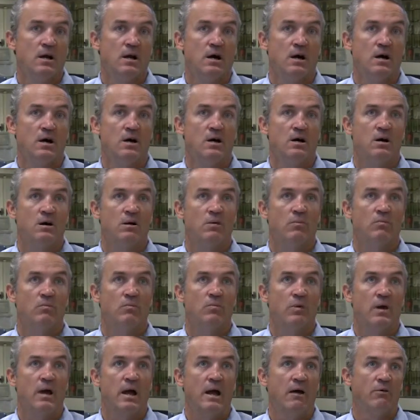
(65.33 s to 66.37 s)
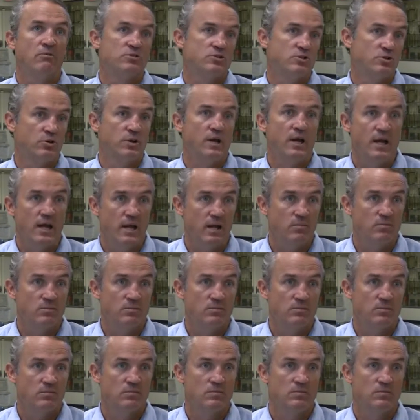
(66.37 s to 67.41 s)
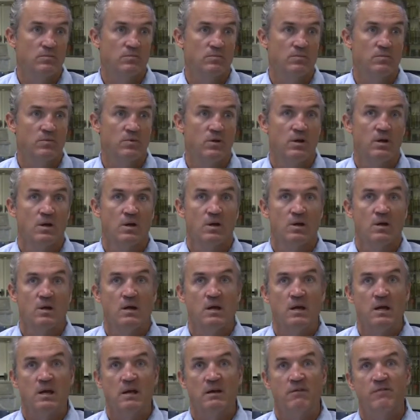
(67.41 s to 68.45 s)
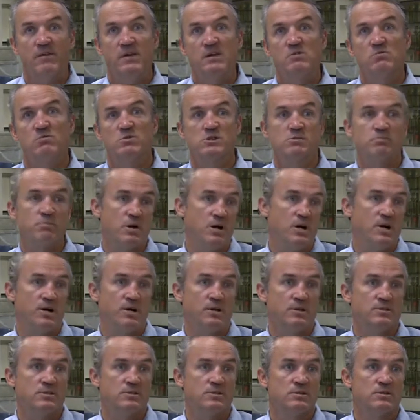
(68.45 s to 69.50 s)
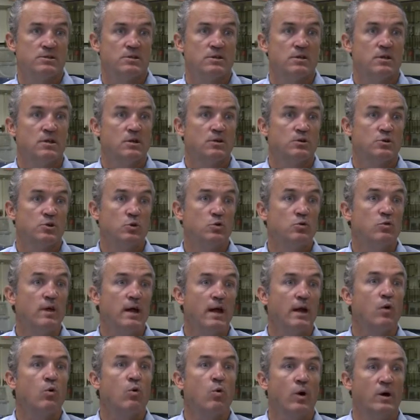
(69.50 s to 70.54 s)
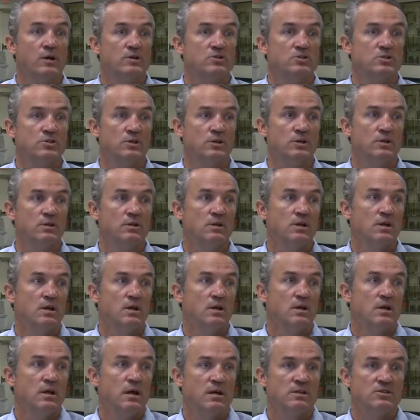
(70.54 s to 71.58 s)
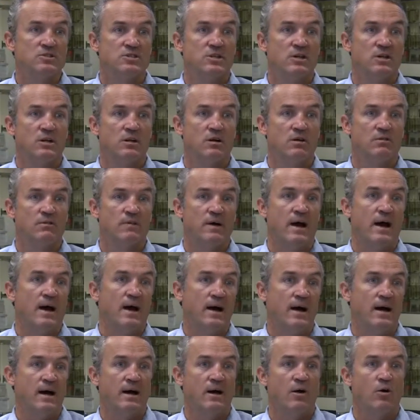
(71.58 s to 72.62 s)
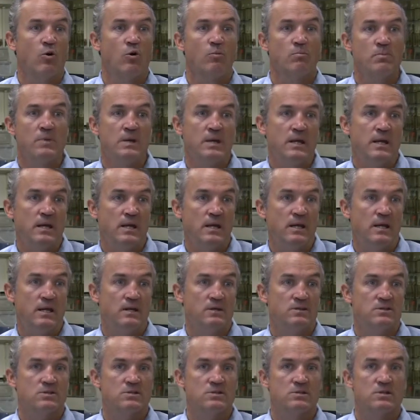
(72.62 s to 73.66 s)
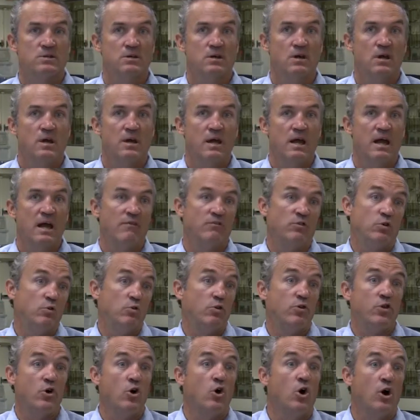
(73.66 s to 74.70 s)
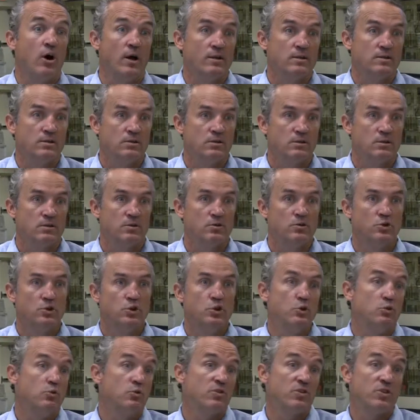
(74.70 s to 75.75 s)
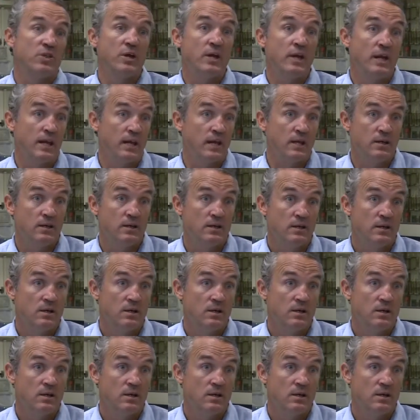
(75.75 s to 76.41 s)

How is your game? And if he responds to that question, instead of I or me, it's have you thought? Do you think?